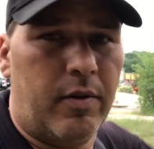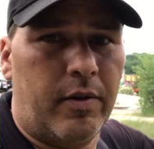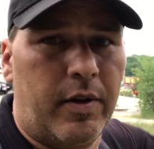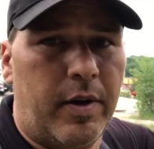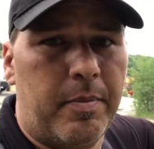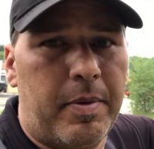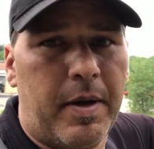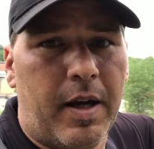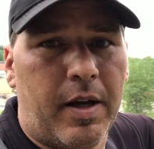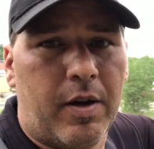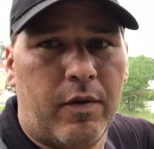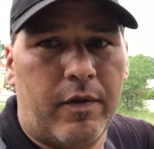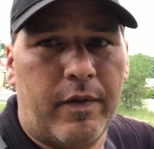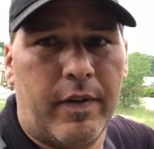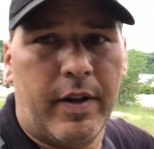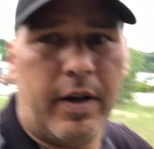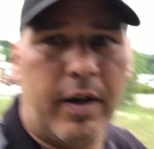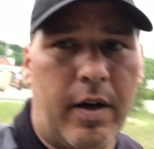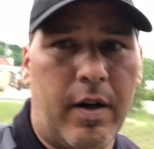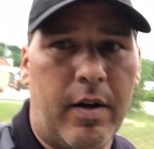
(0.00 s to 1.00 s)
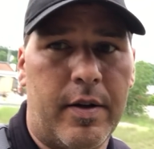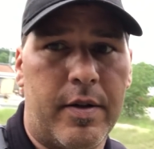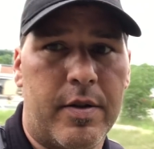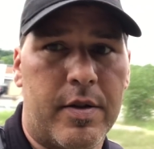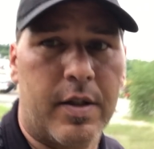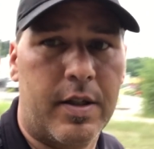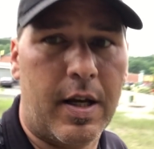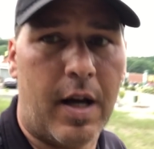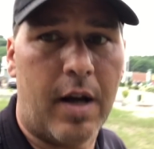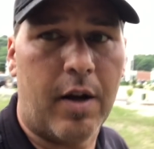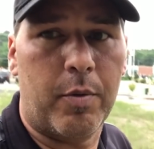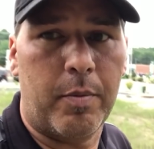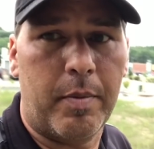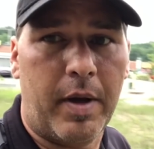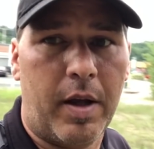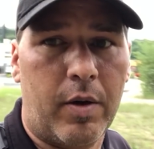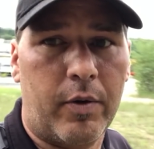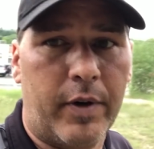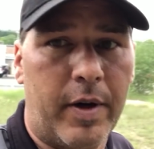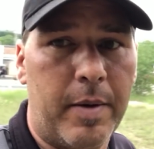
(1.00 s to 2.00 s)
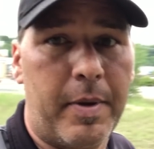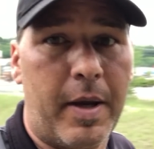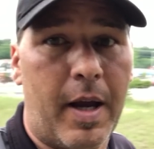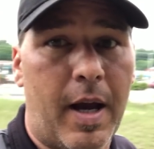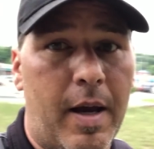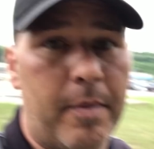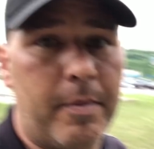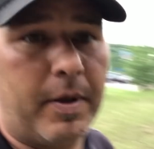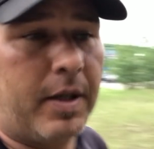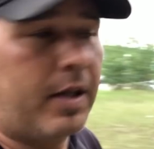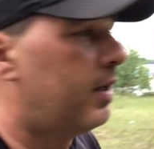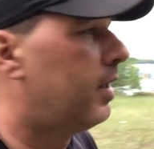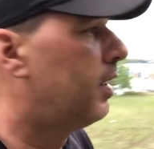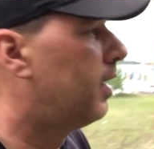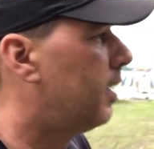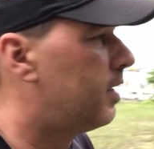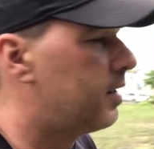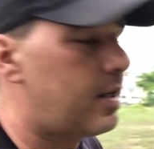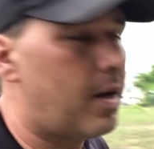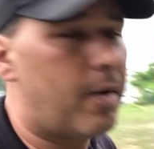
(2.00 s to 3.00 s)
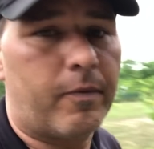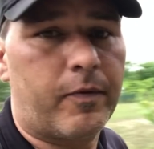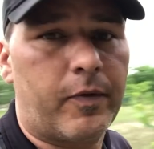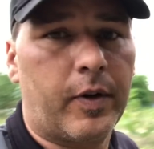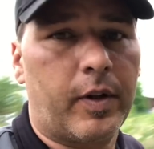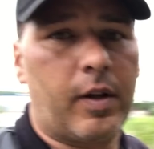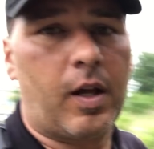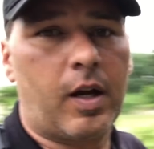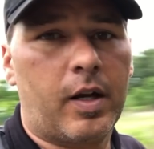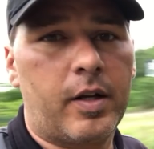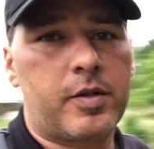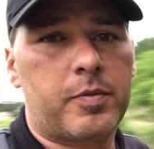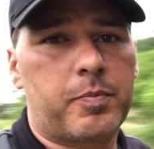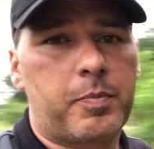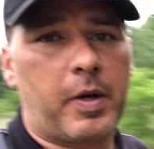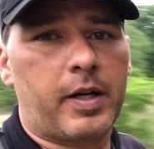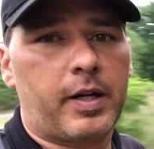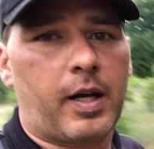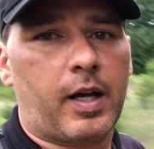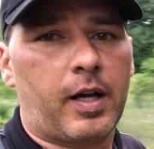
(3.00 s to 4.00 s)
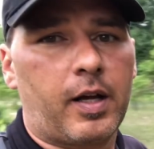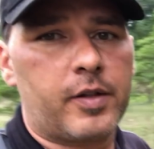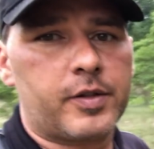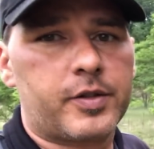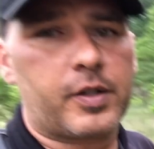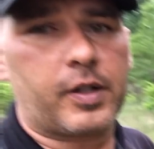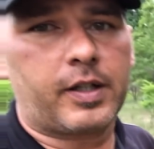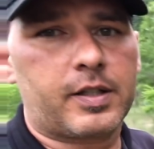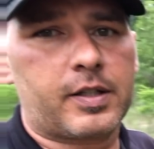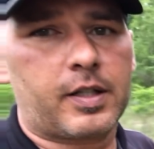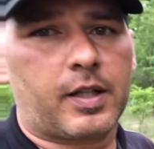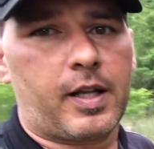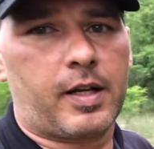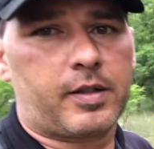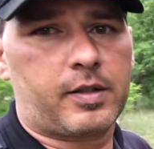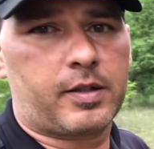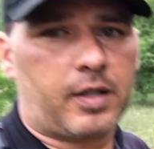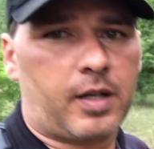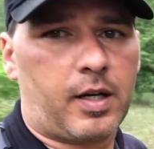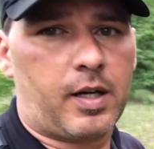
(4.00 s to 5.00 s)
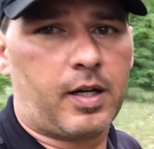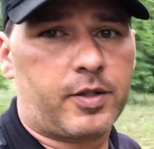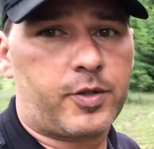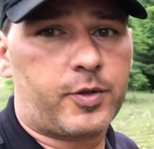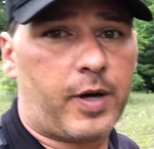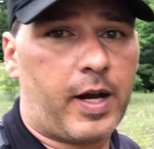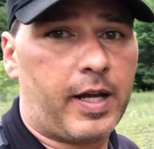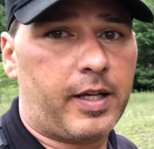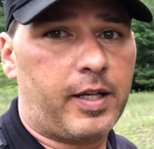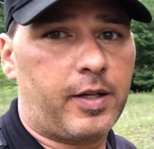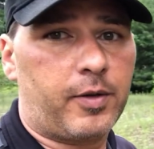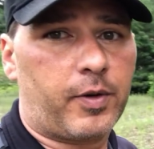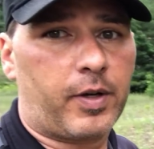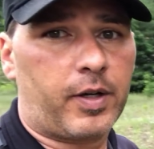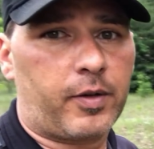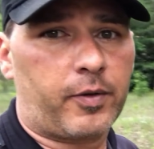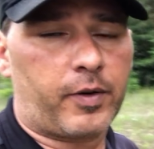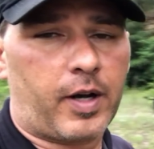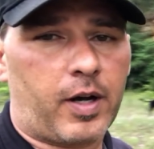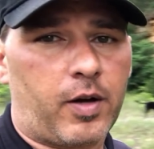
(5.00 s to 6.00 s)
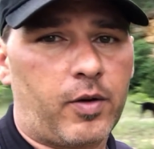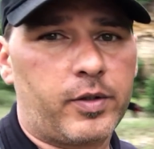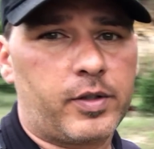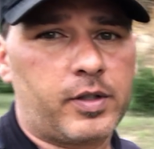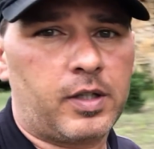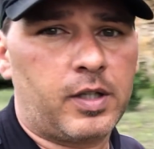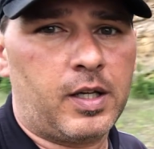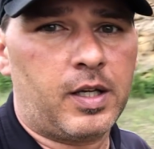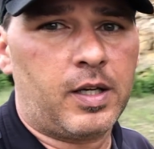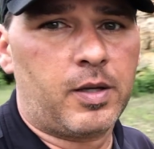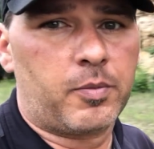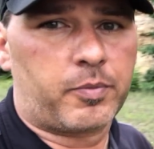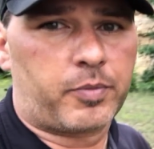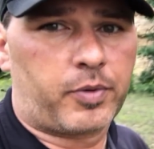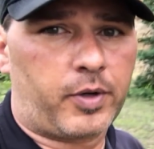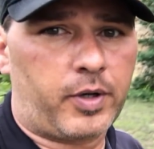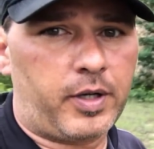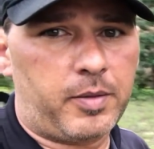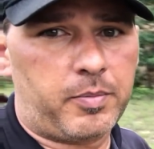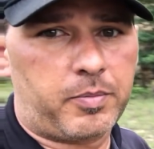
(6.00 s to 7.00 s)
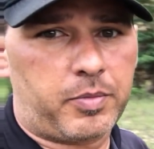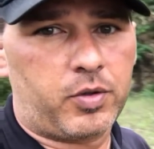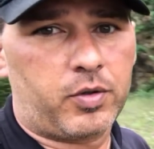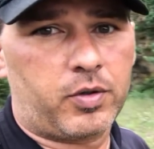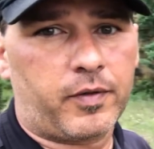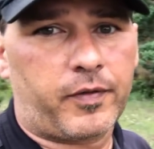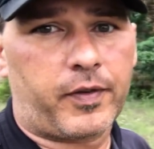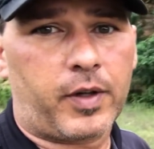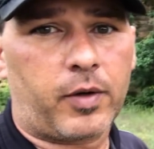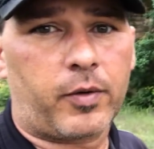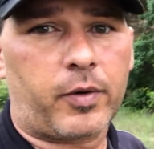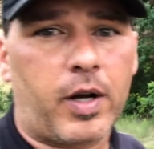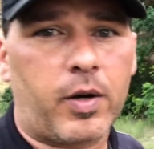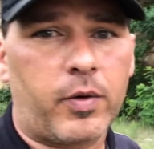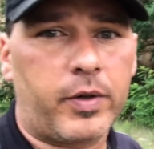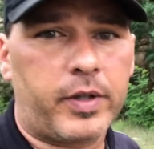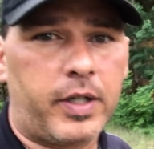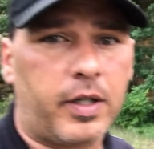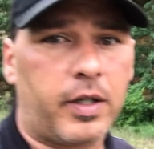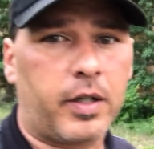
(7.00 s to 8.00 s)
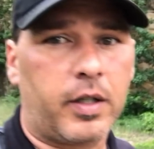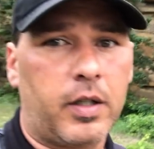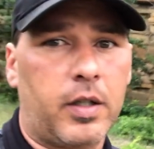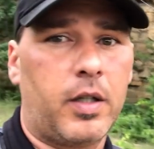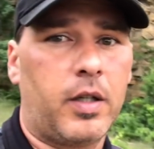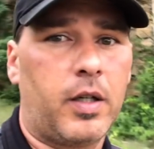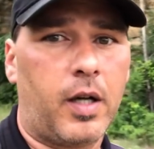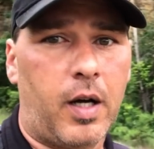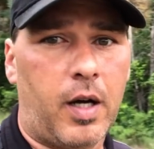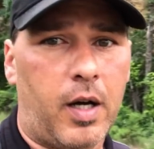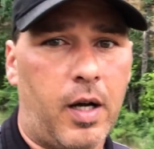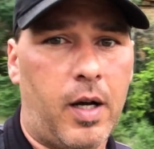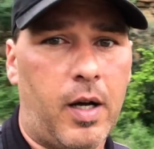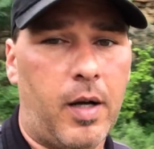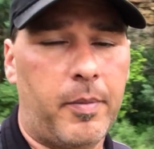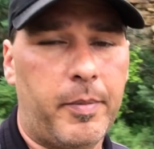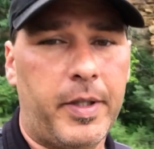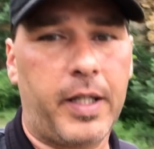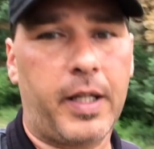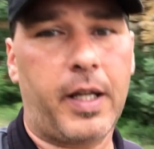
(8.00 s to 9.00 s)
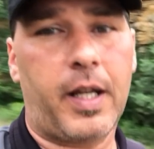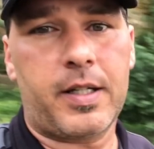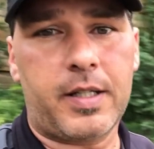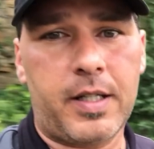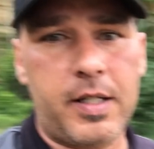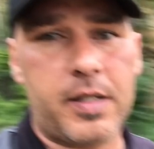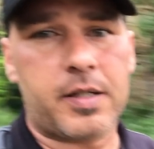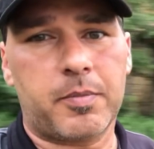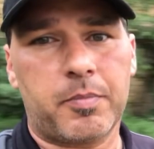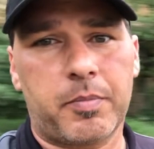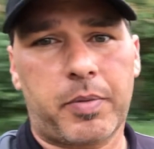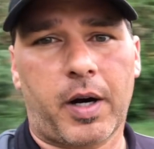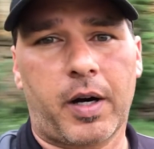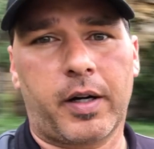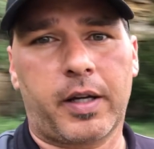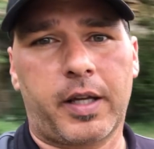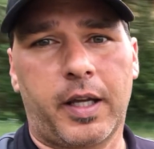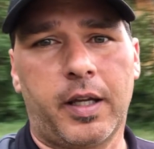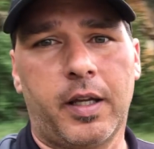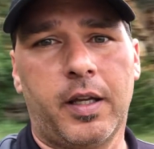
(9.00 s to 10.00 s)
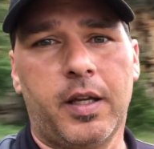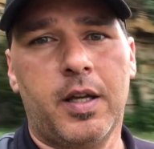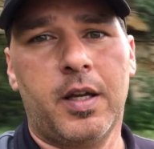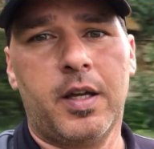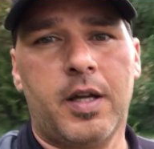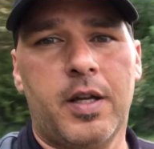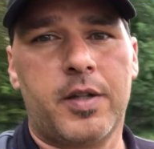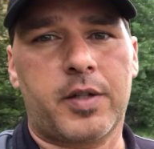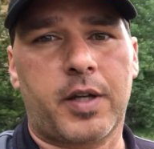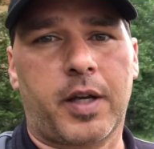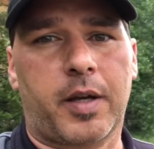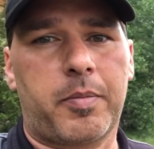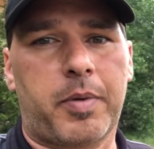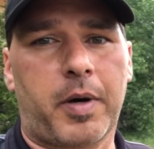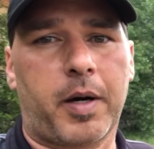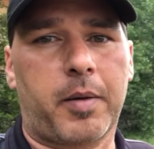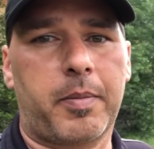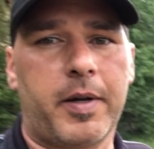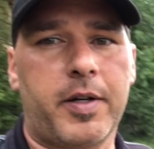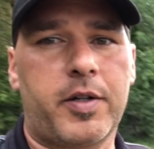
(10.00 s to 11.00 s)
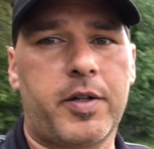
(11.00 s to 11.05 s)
right back over there. There's a Taco Bell right behind me. Something for lunch, but I also get to let Tracky run around. Pretty beautiful around here. And they got decent parking, so I can park my